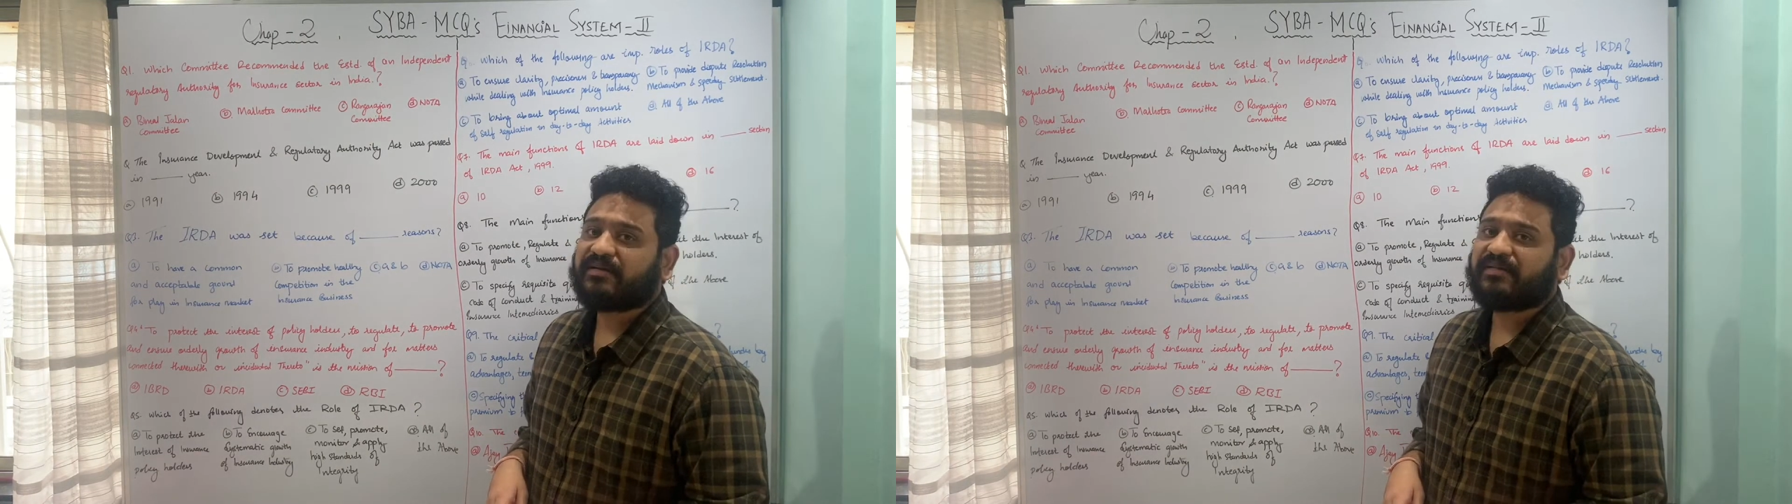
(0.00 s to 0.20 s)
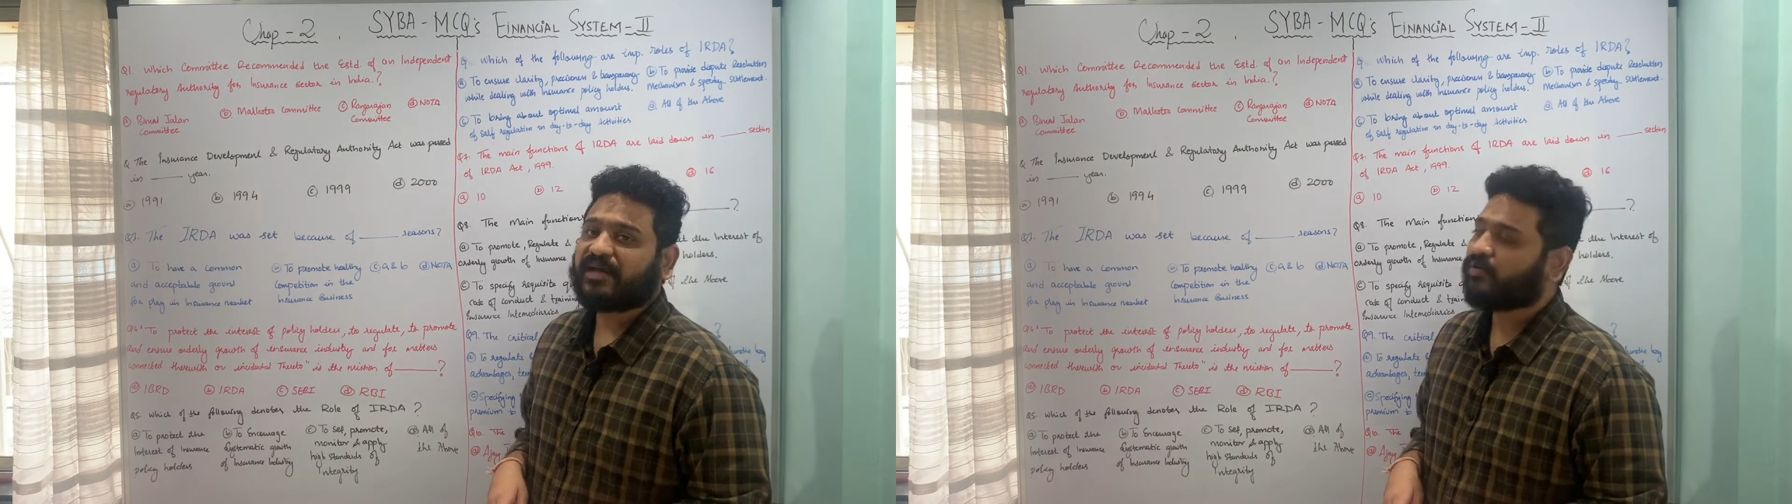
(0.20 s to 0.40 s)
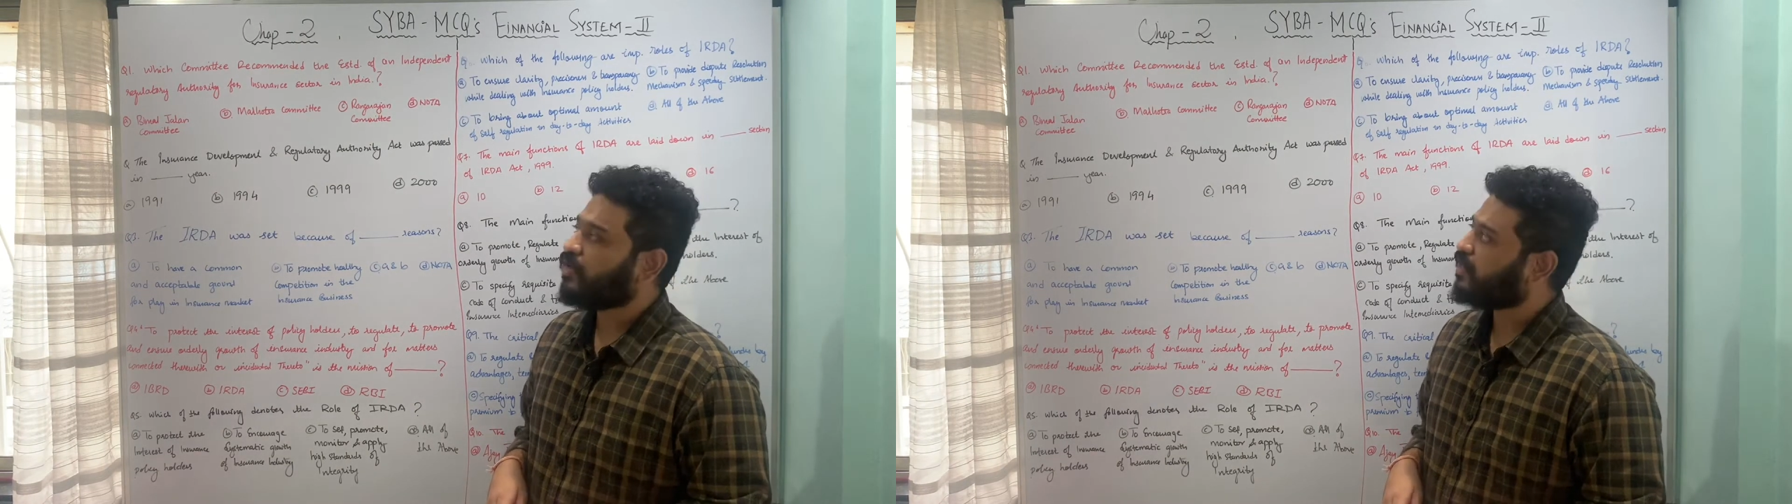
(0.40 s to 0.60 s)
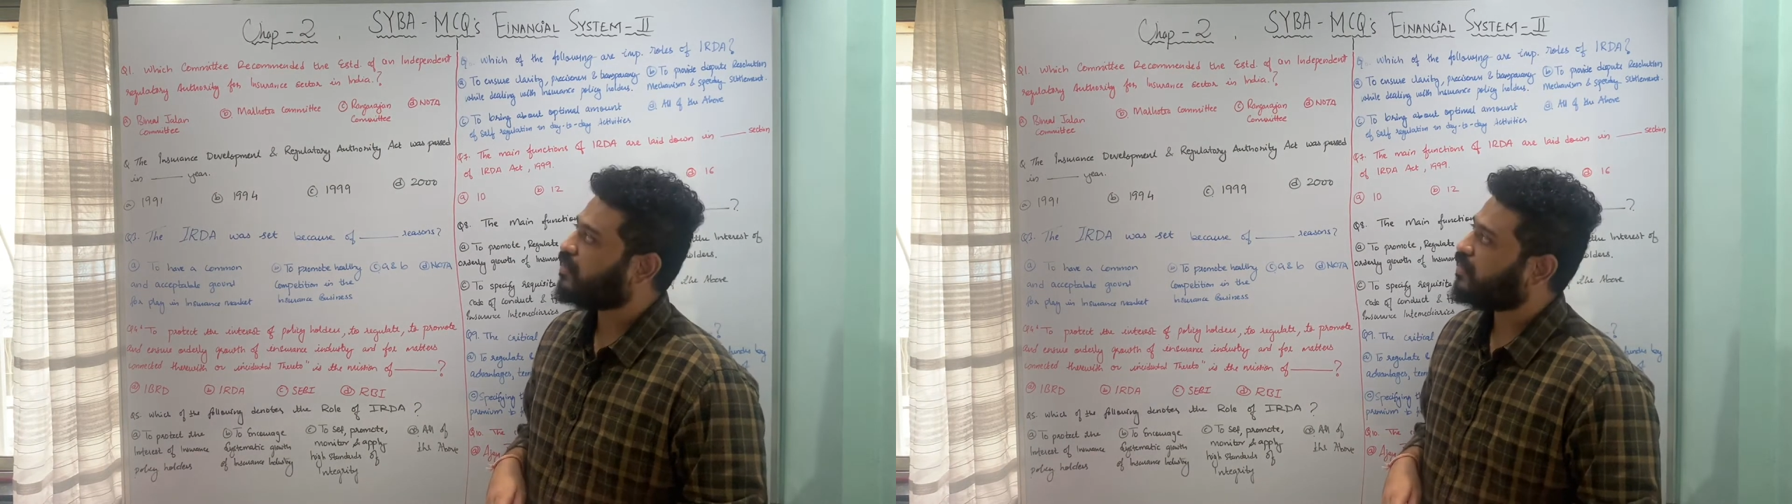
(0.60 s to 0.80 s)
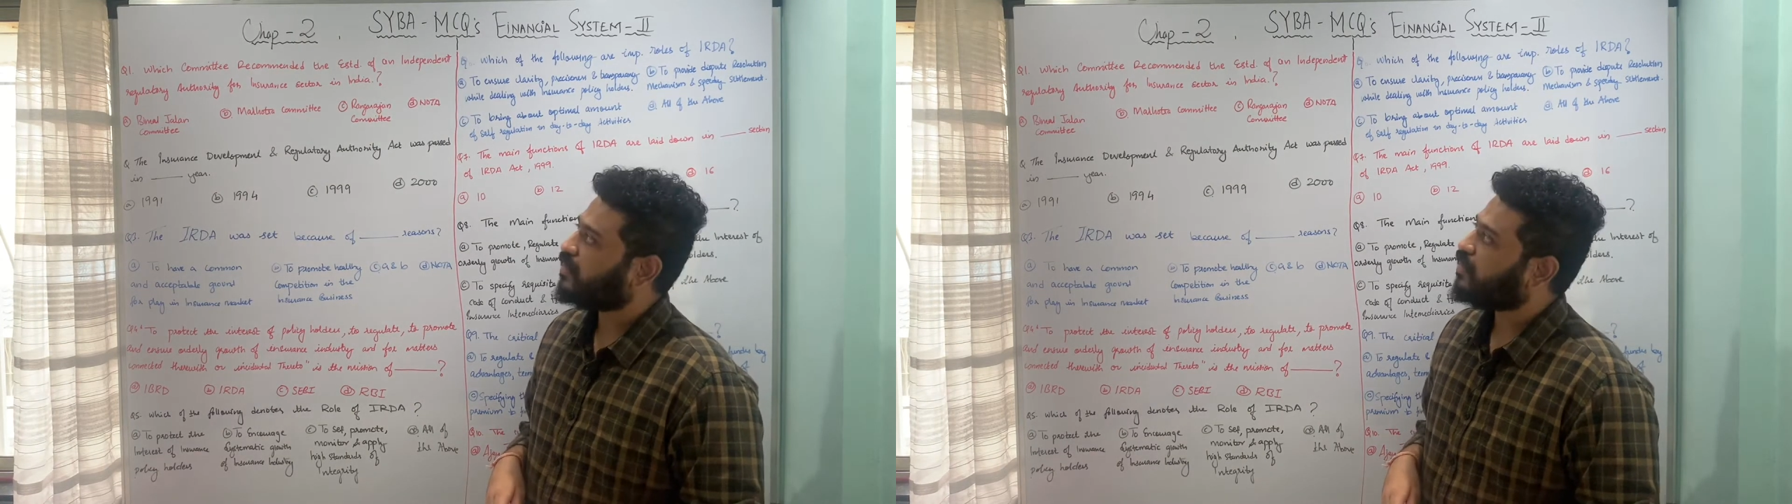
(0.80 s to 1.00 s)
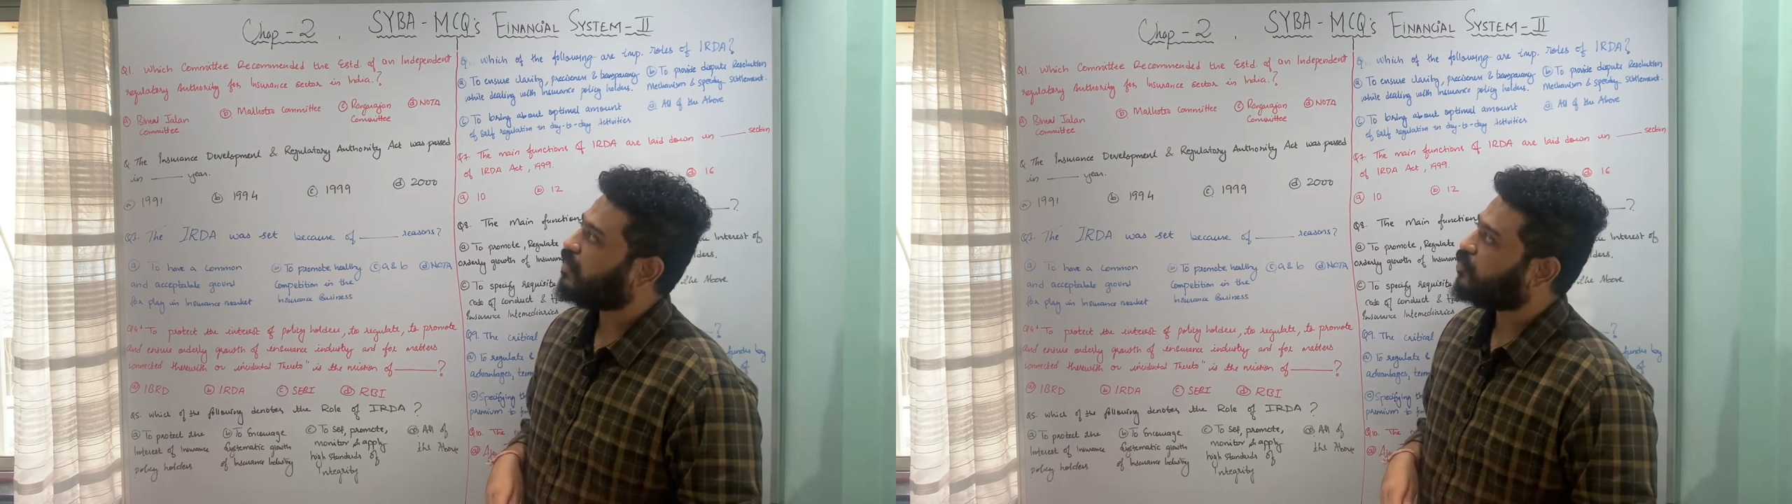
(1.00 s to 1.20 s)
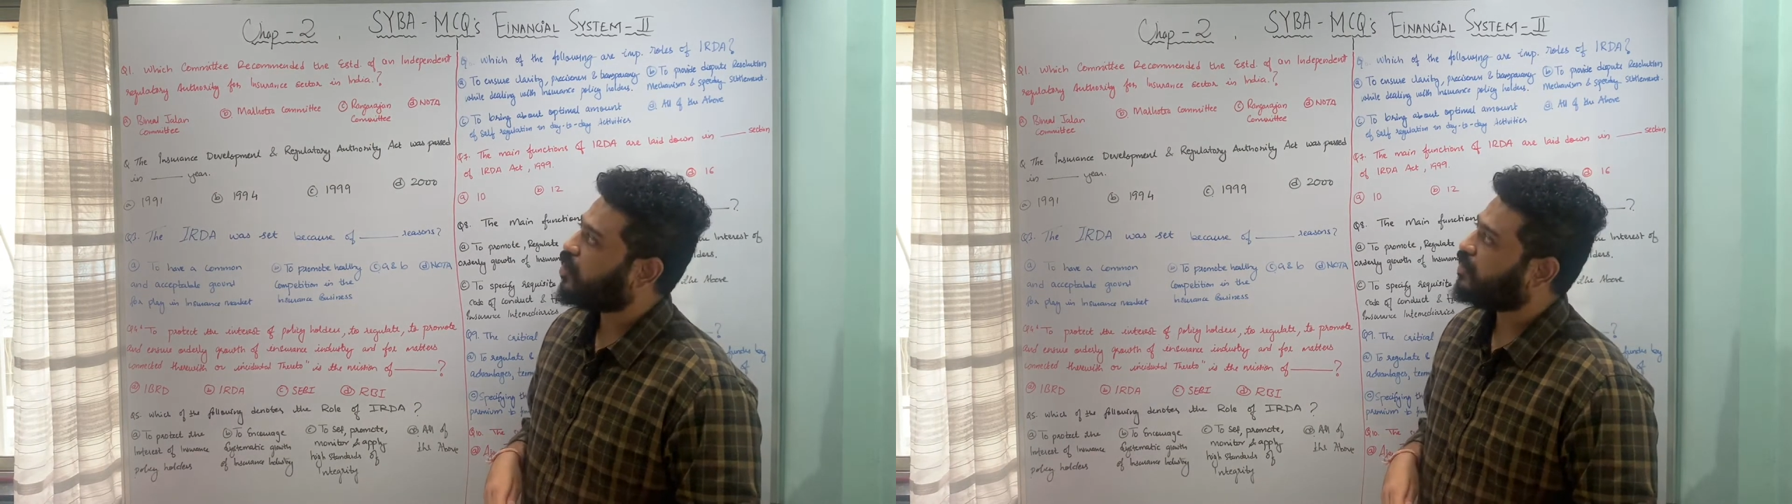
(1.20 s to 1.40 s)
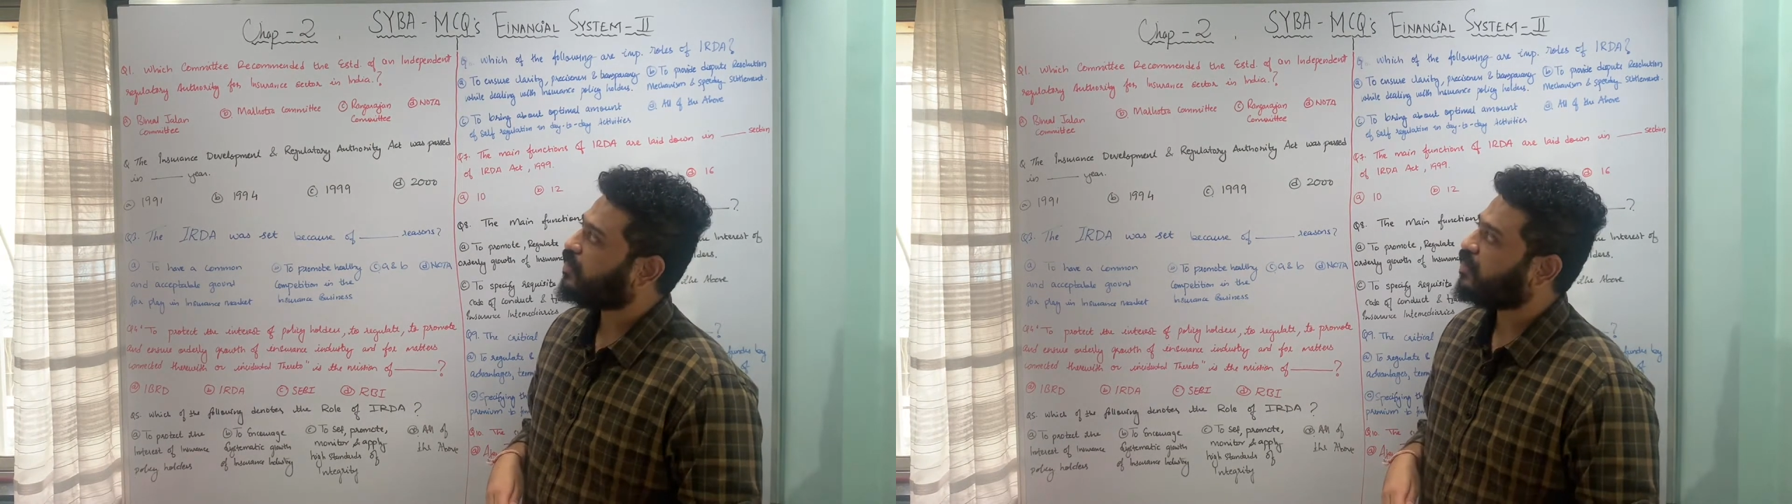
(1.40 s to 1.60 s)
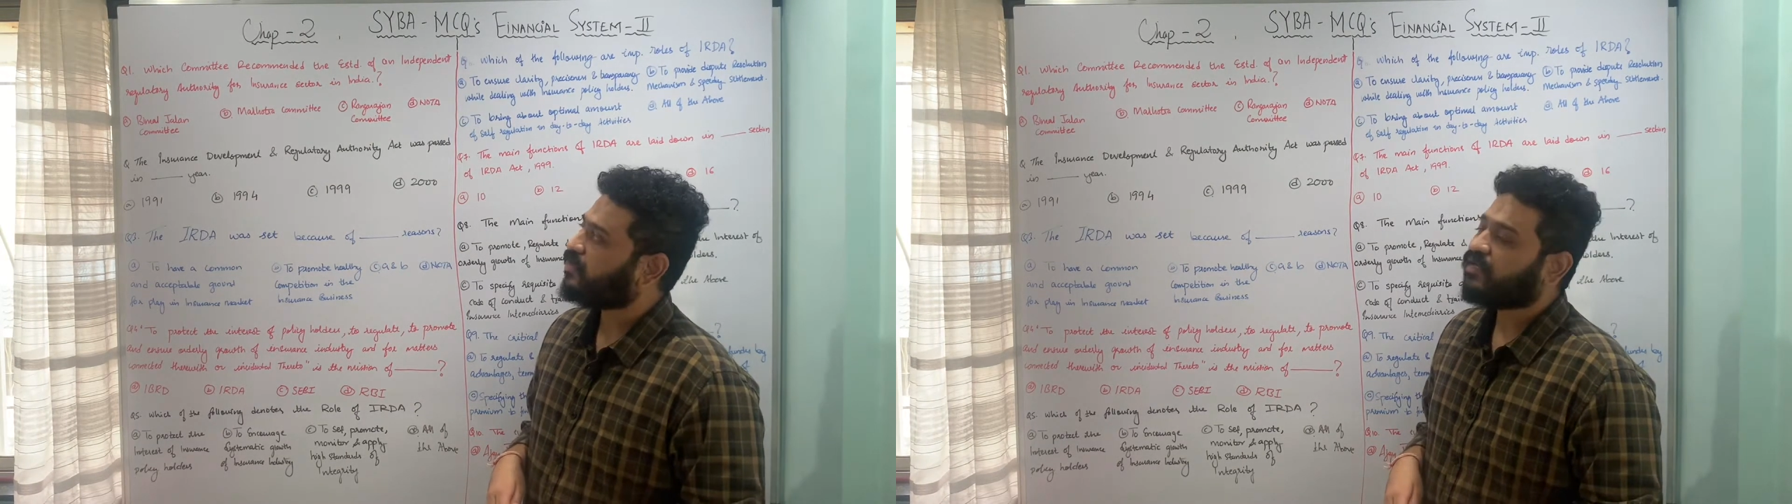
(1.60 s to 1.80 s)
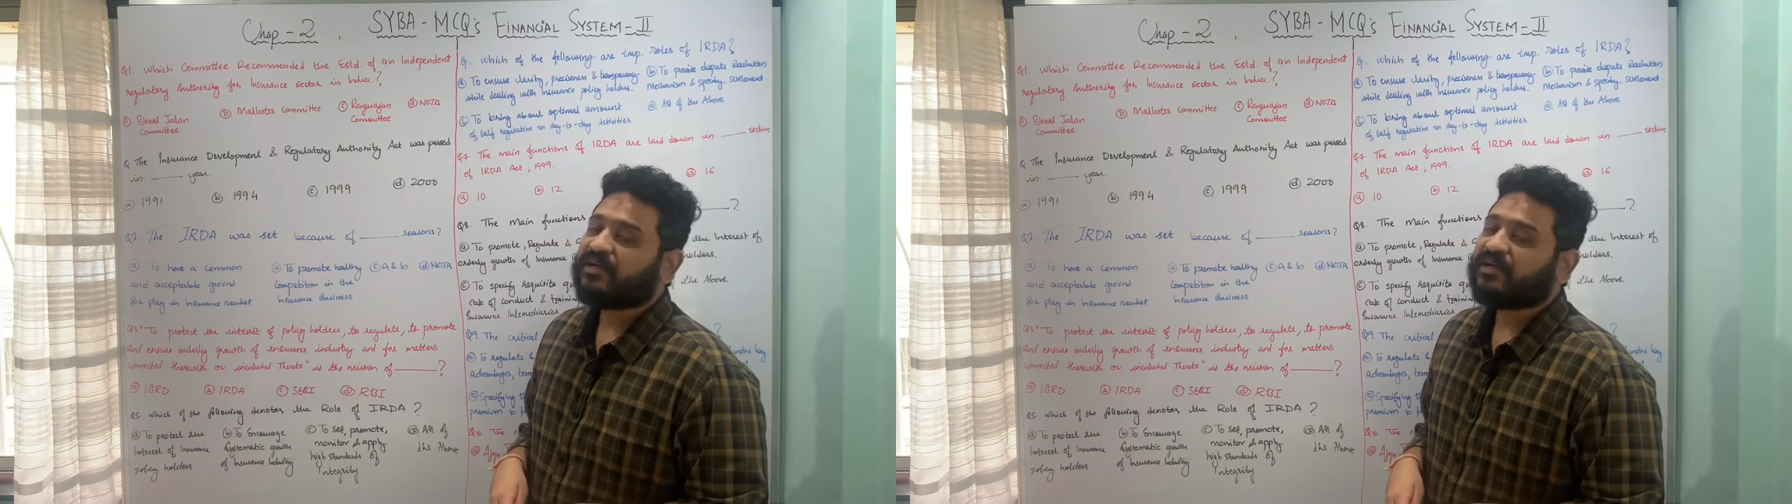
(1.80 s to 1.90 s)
regulatory authority